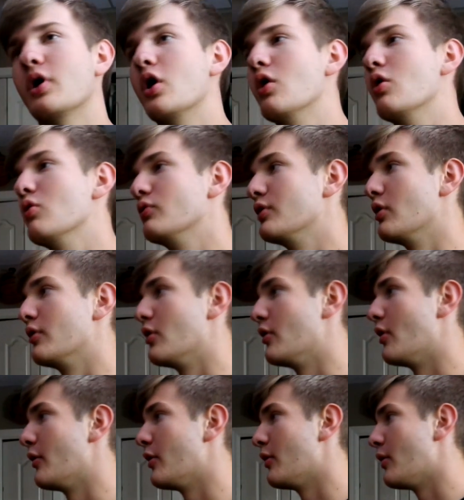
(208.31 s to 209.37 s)
no, no,
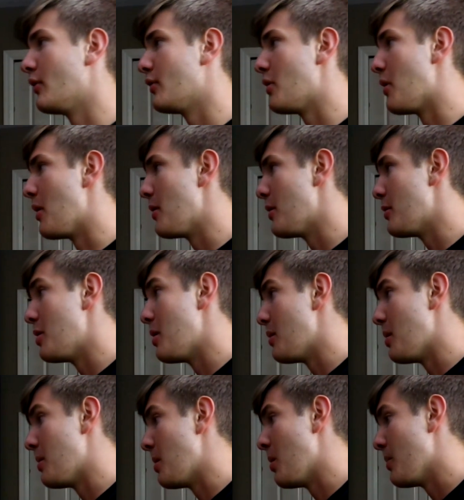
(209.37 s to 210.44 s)
no, no, no, no, no, no,
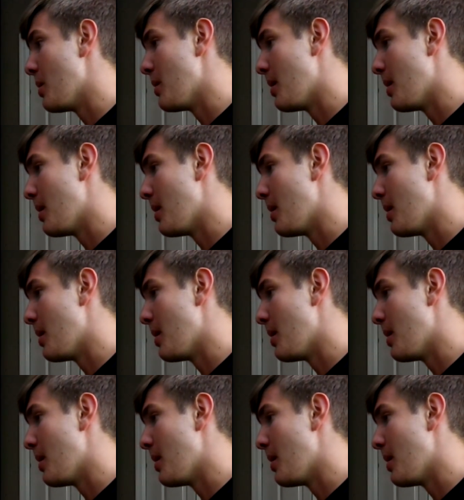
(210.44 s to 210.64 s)
no, no, no,